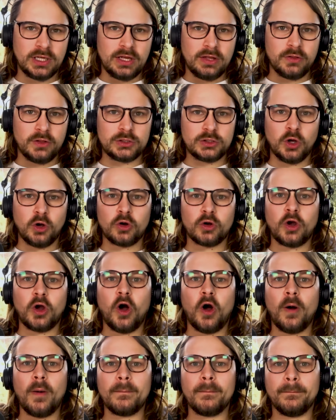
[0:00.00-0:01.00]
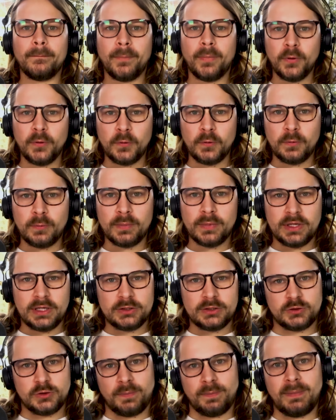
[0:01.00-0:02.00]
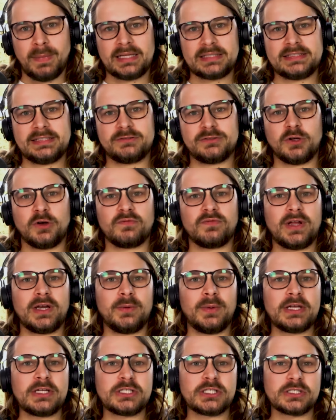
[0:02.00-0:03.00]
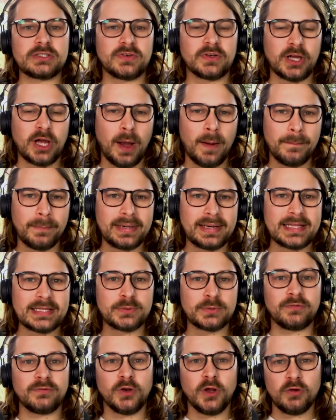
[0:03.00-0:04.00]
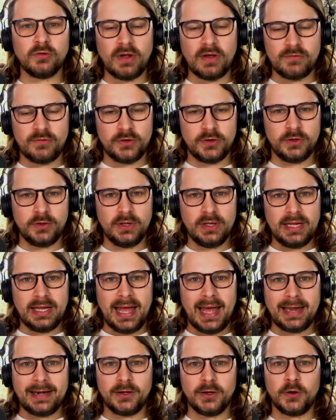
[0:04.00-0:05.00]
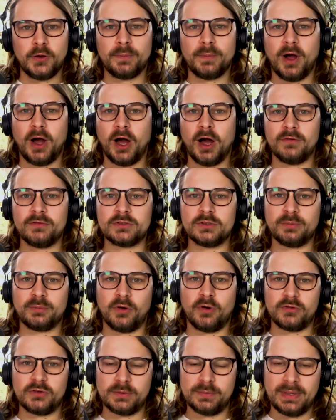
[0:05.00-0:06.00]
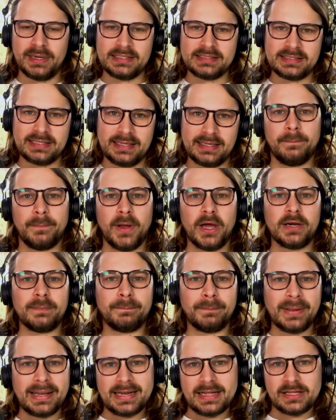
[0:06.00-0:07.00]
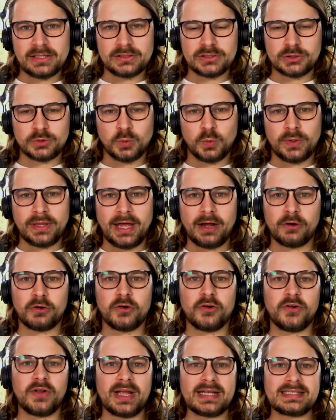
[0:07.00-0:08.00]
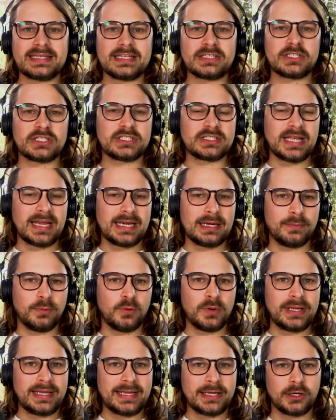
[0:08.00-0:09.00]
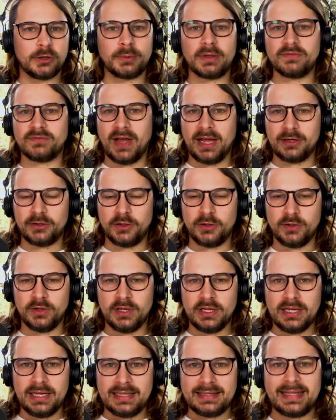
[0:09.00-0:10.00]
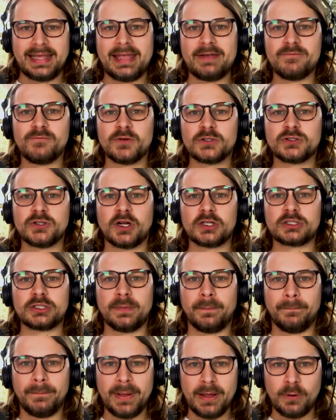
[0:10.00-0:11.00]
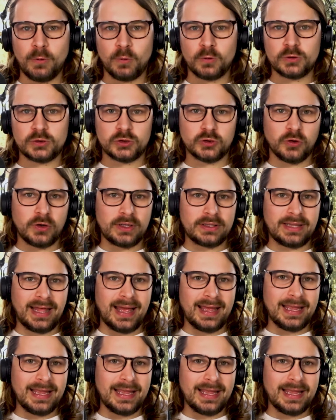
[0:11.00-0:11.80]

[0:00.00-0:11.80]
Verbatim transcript: The dot com boom saw massive stock valuations for companies with no revenue and no path to profitability, burned billions without creating sustainable economic value, the infrastructure built during that